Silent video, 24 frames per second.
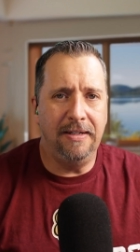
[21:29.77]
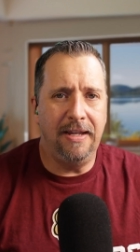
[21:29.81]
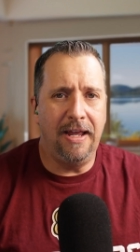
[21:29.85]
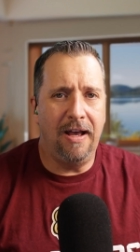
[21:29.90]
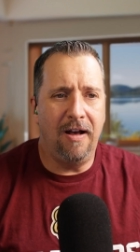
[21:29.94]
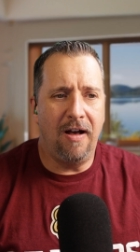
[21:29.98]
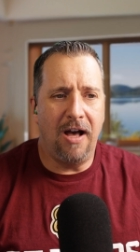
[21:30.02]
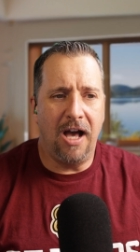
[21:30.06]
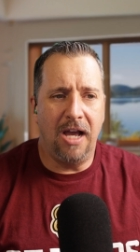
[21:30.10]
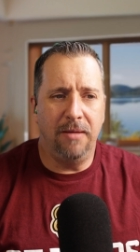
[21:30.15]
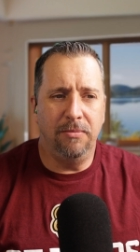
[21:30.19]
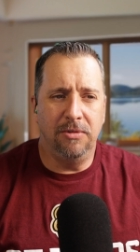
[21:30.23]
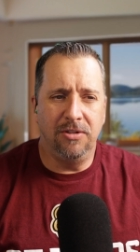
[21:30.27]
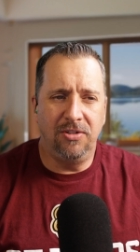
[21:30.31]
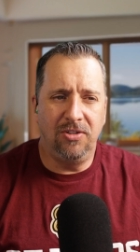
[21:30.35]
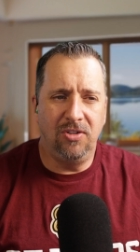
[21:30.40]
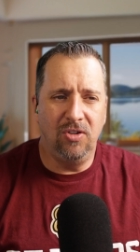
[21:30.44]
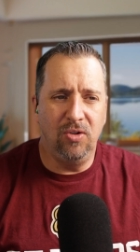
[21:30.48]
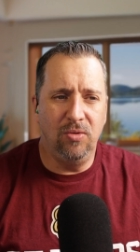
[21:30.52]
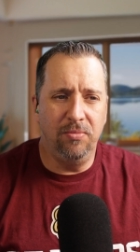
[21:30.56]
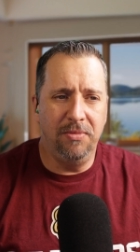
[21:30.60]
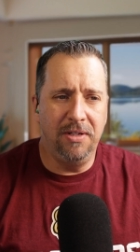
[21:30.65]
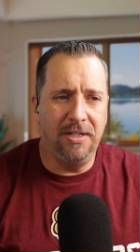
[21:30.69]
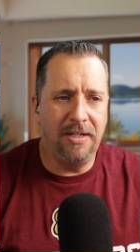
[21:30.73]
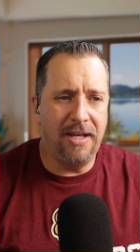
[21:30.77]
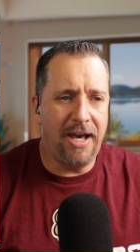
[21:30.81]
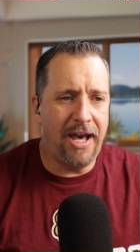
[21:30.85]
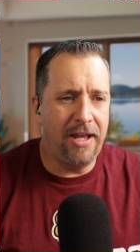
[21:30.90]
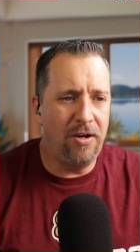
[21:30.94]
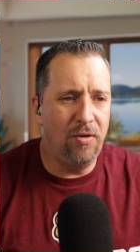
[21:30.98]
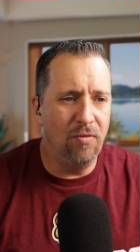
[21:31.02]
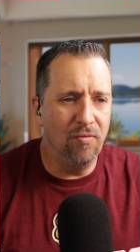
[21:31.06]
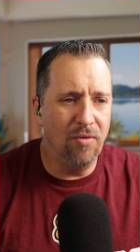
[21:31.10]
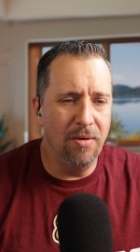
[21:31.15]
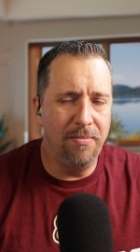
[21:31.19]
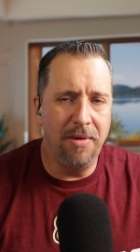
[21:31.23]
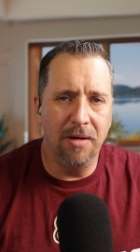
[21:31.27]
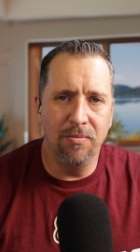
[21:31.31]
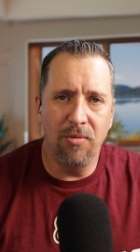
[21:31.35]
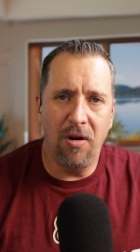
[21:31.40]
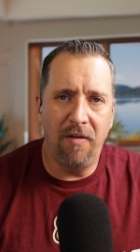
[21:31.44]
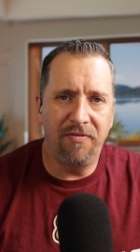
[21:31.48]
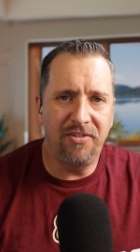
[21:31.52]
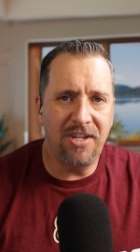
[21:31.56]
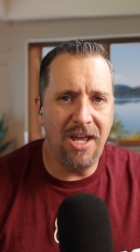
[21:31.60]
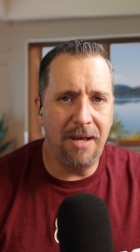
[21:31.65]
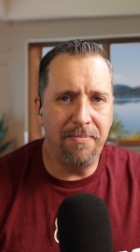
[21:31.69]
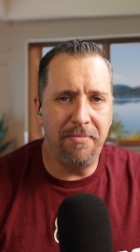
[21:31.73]
Now, I'm assuming, I don't remember
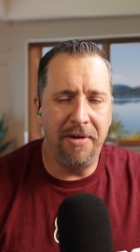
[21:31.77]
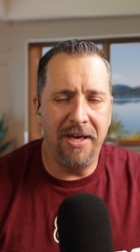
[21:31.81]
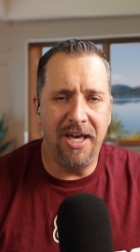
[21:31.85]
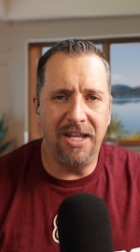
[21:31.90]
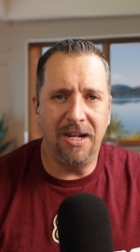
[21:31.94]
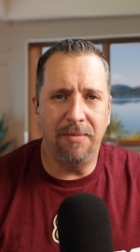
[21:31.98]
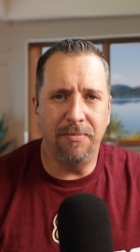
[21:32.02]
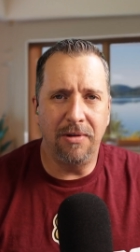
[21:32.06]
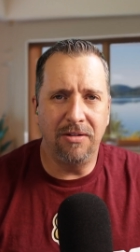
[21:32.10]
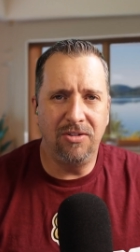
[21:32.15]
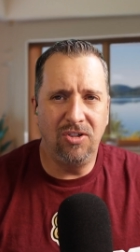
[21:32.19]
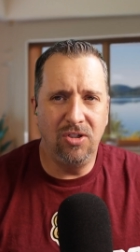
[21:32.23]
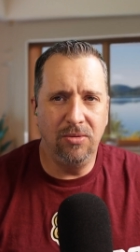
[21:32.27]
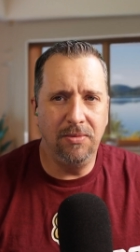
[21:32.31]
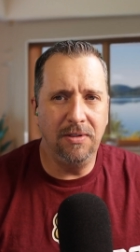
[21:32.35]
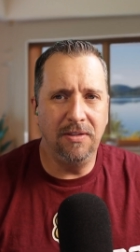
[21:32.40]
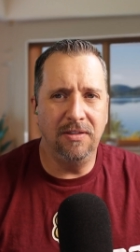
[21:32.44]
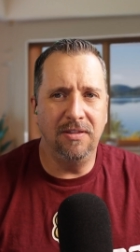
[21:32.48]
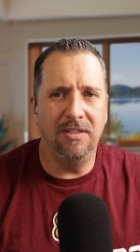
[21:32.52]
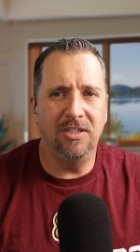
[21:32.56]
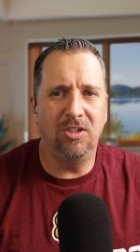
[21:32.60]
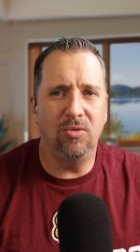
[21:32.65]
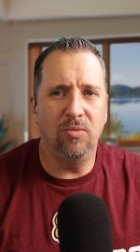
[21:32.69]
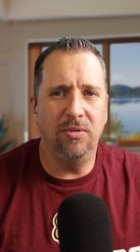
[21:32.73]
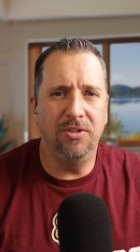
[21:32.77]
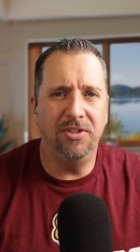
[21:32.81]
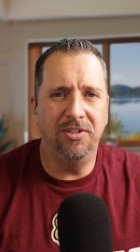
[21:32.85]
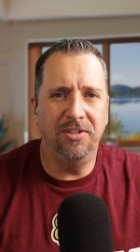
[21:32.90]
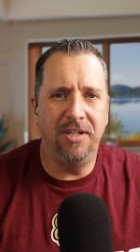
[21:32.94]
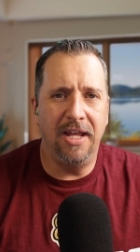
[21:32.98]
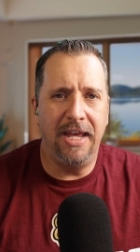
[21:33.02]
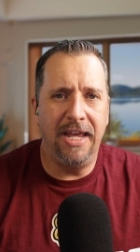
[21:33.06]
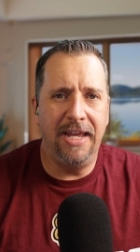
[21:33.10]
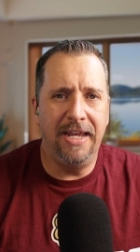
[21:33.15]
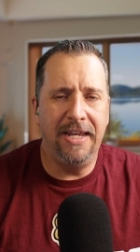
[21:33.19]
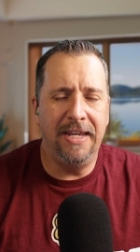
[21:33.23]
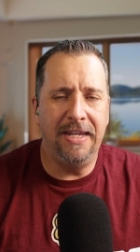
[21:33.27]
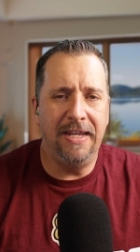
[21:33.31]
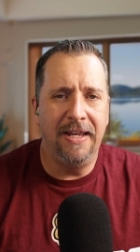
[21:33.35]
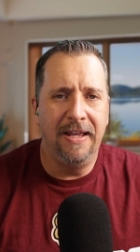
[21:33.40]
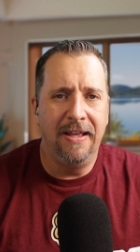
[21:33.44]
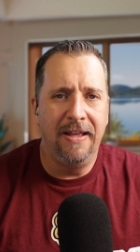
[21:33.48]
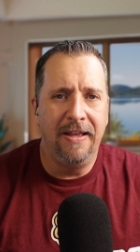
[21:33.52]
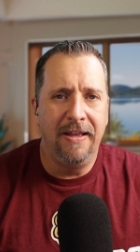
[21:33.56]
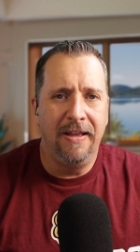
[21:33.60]
off the top of my head, I'm assuming this was a